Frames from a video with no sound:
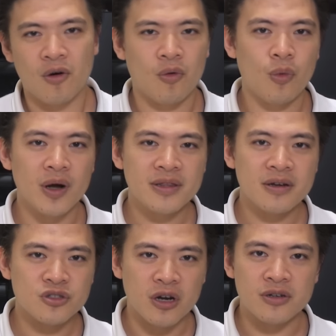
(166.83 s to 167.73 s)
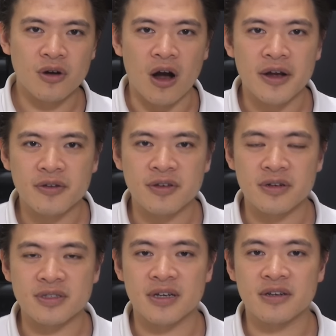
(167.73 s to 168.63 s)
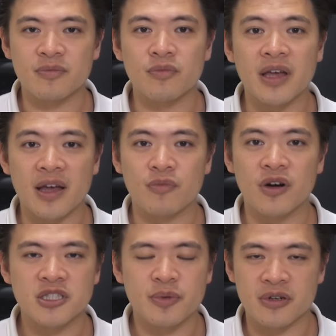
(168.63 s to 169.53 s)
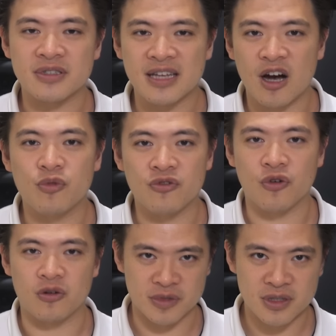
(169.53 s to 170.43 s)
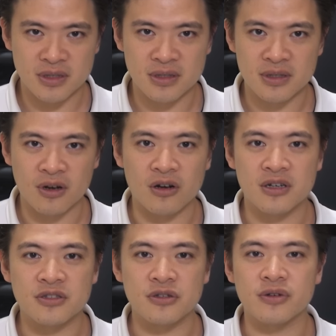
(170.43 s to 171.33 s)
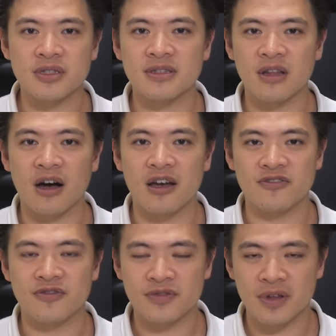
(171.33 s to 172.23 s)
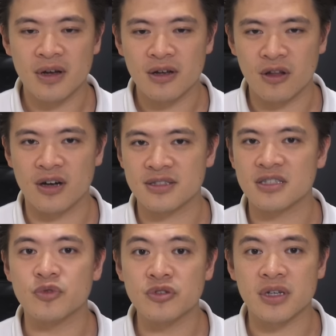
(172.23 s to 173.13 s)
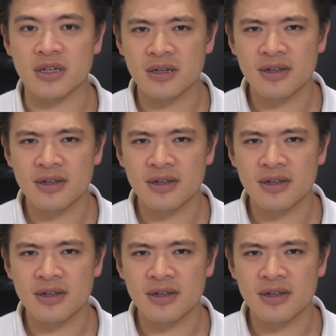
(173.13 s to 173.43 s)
What they're trying to argue here is they're going to get much better sound performance. It's called continuous live lossless music.